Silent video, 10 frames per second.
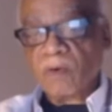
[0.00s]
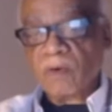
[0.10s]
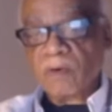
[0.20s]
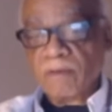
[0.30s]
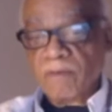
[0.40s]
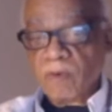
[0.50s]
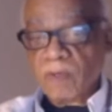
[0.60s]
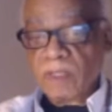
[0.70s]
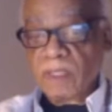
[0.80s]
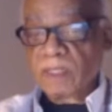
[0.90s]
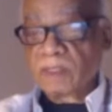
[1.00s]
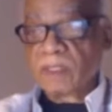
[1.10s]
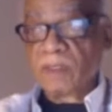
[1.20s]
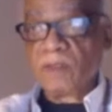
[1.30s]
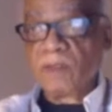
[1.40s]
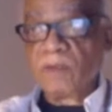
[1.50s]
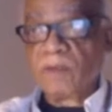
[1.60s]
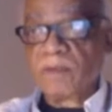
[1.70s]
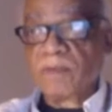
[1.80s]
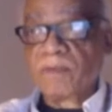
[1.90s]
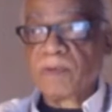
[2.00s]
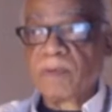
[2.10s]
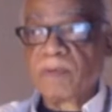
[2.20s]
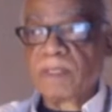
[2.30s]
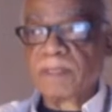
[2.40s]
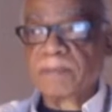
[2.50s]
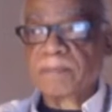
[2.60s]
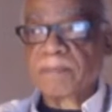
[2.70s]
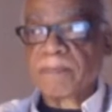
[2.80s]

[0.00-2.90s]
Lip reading: or avoid things that you do frequently.